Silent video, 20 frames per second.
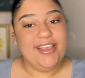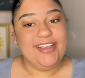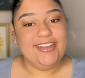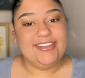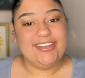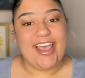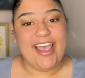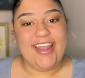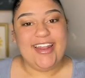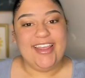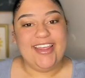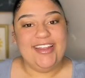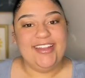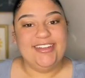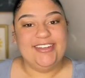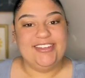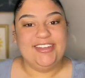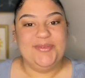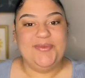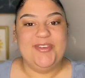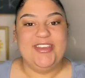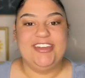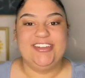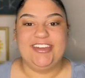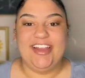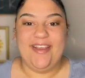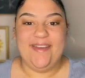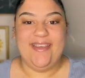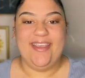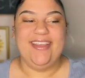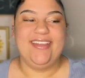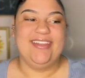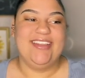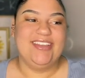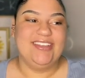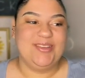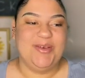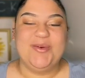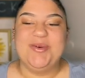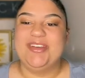excited to be sharing
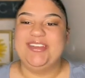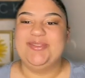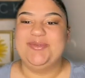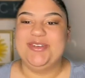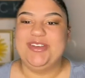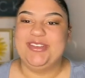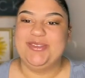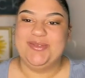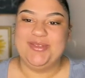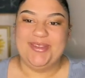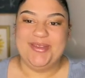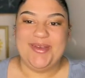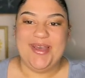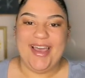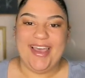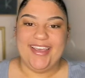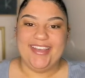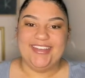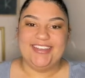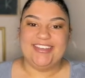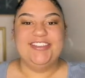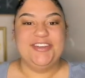this whole experience with you guys.